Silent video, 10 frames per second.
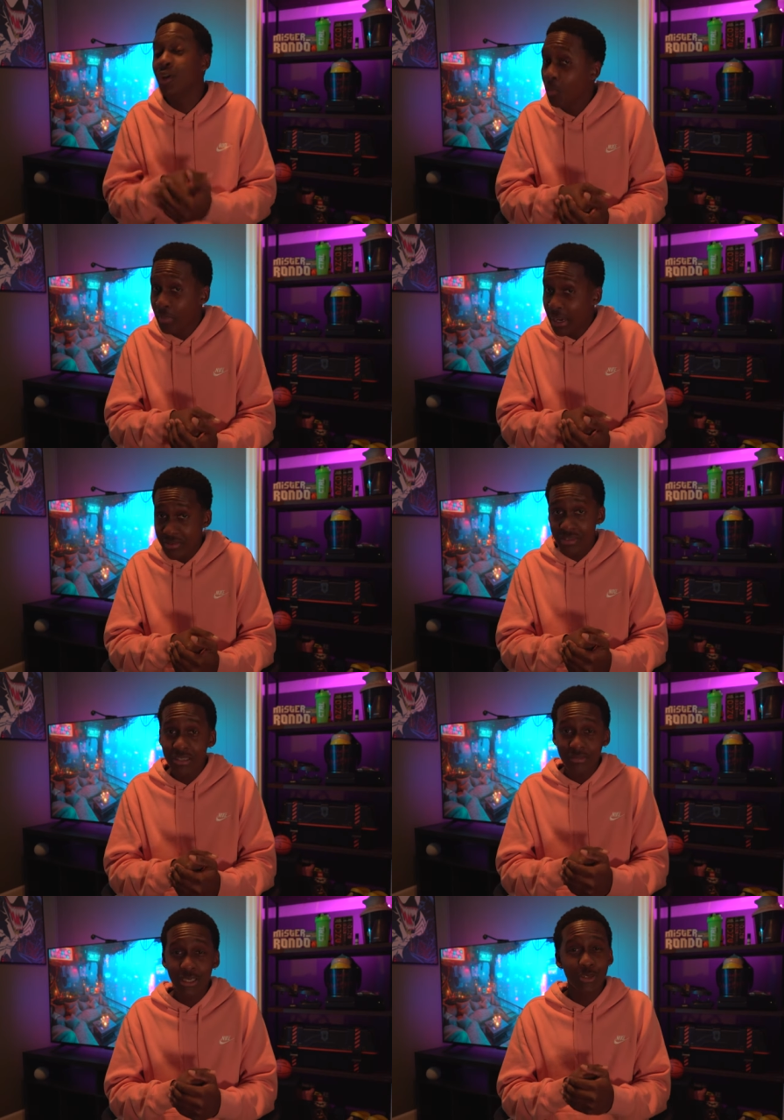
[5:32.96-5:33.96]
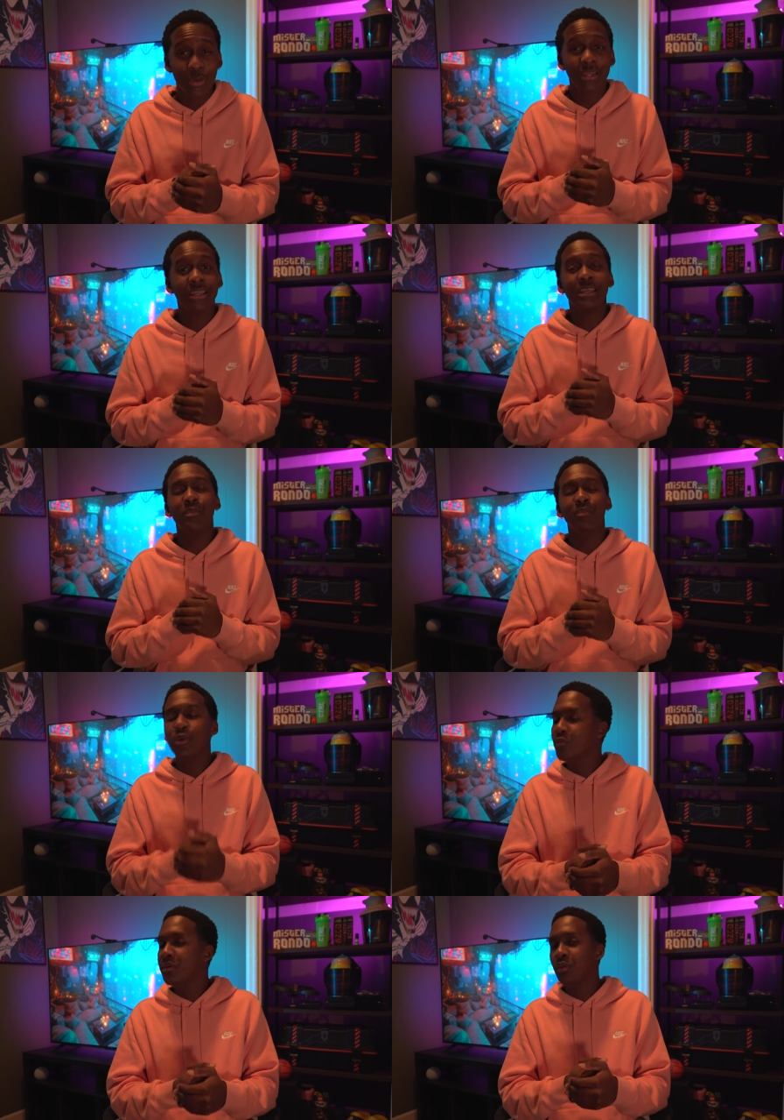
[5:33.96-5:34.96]
don't buy this T V expecting
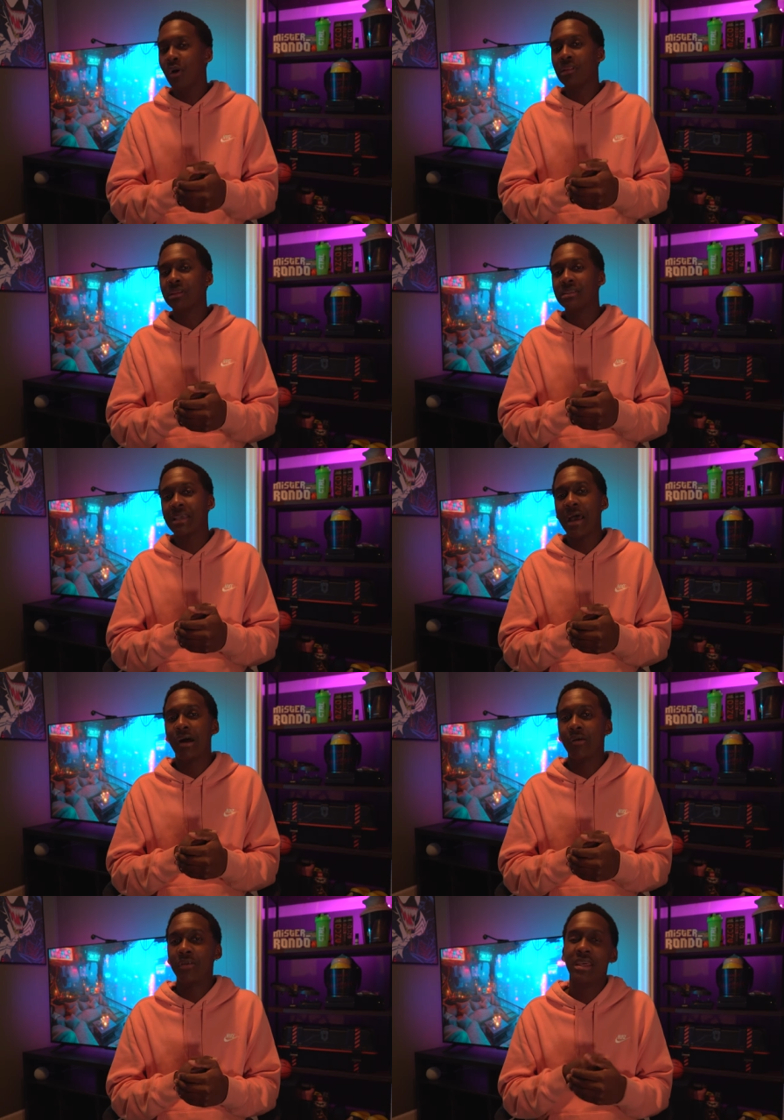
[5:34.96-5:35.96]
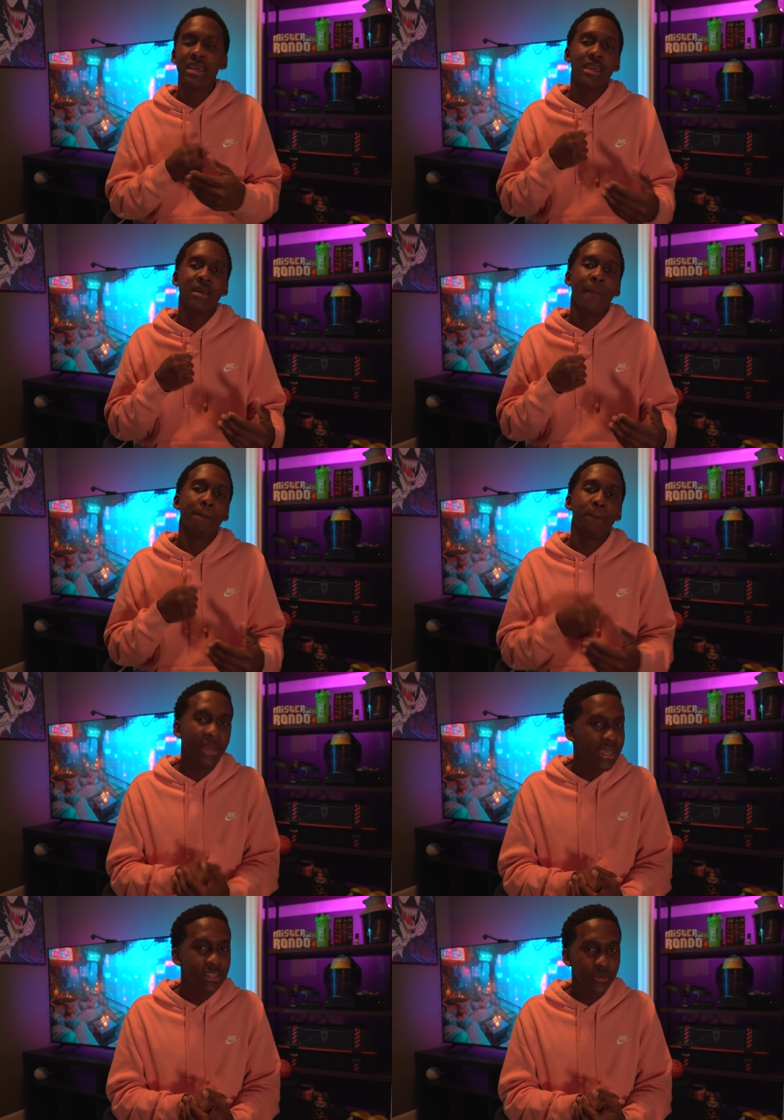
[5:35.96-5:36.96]
movie quality sound,
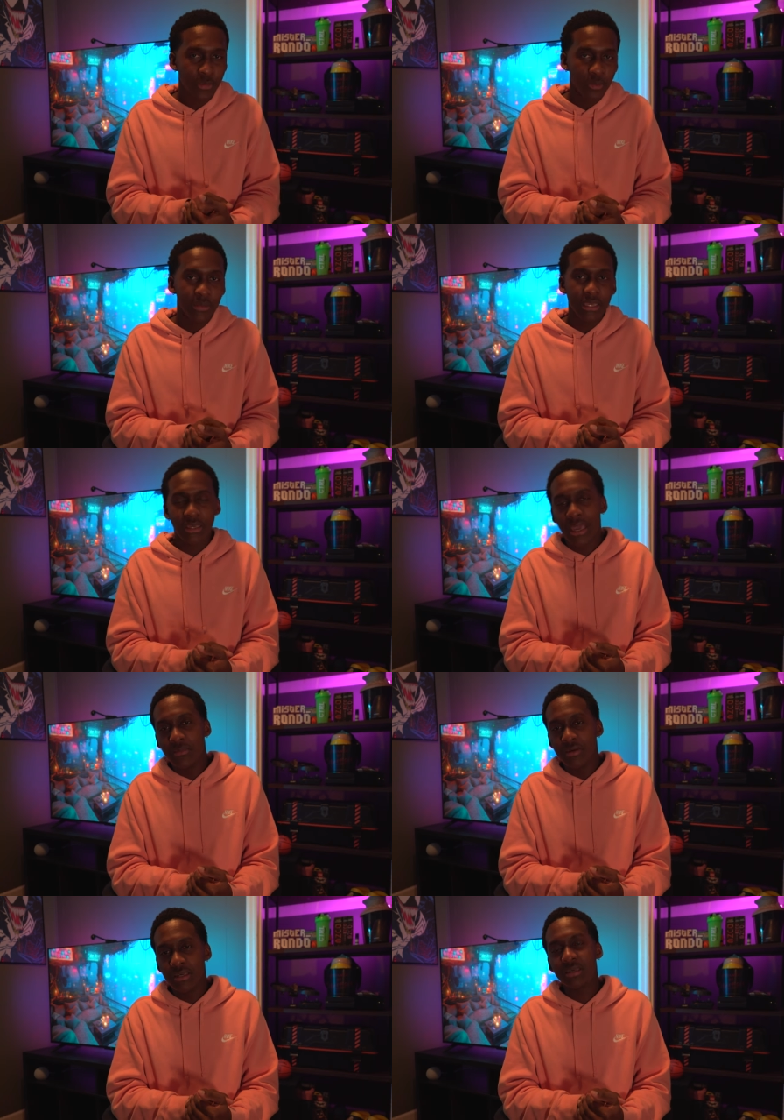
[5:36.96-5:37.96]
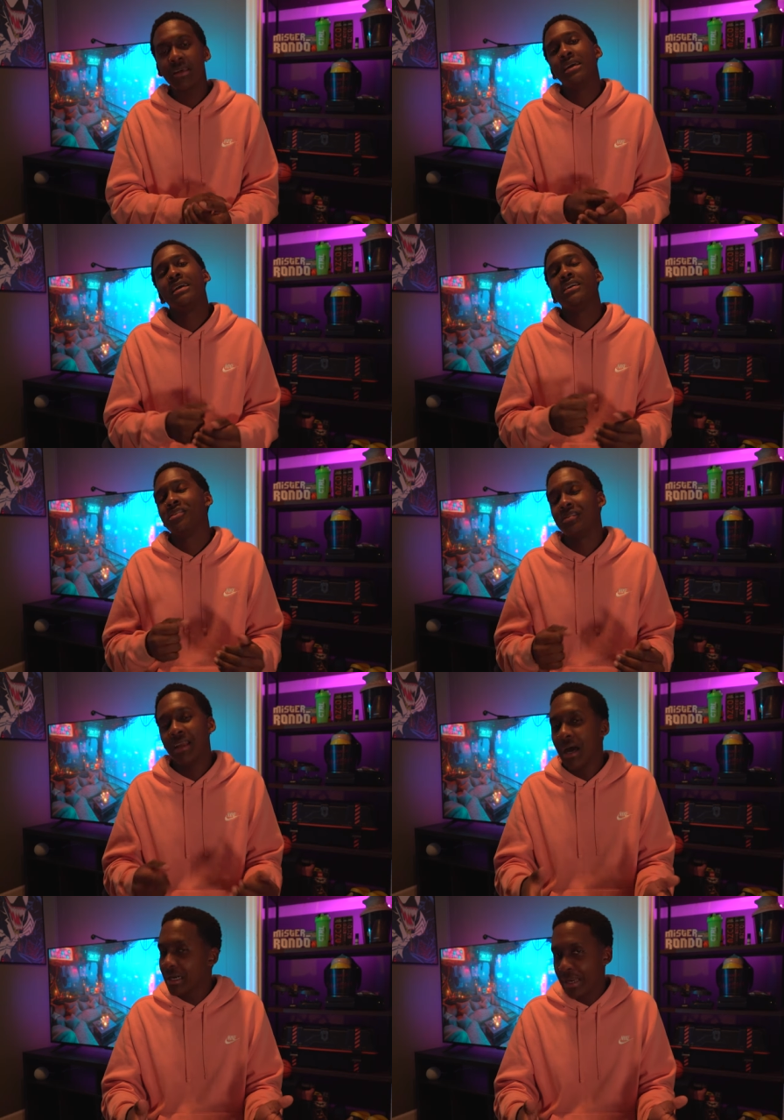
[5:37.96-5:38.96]
bass booming gaming. It's just
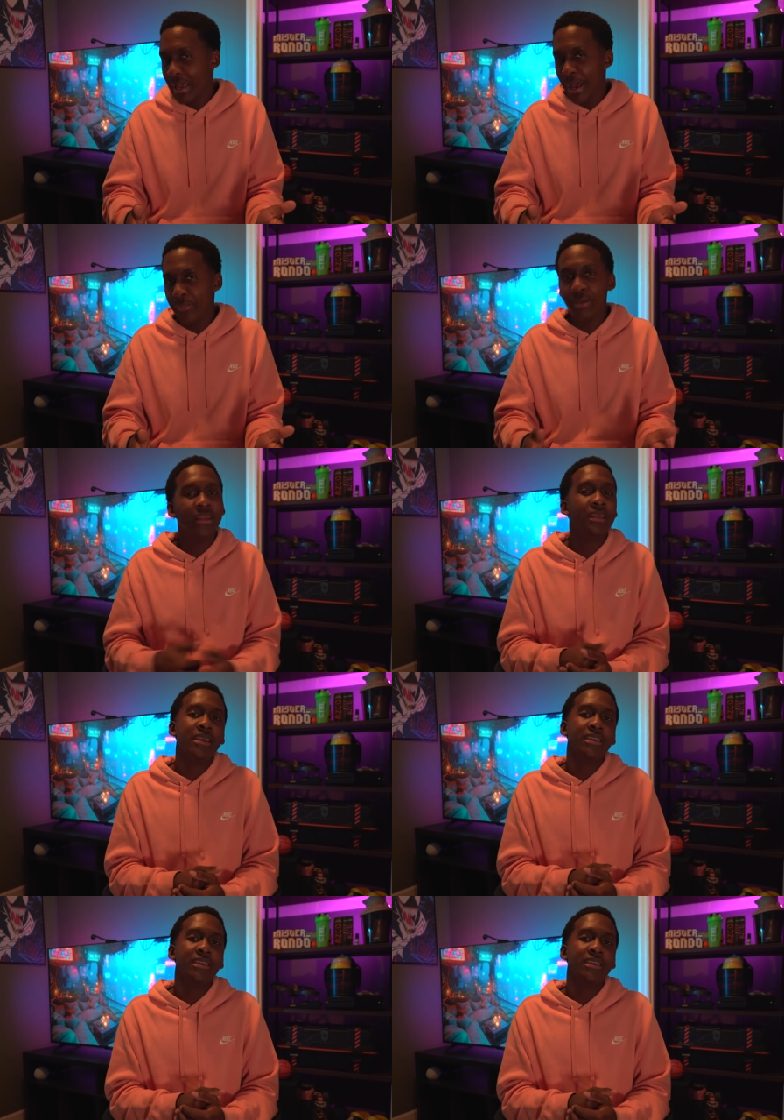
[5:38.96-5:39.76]
not gonna happen.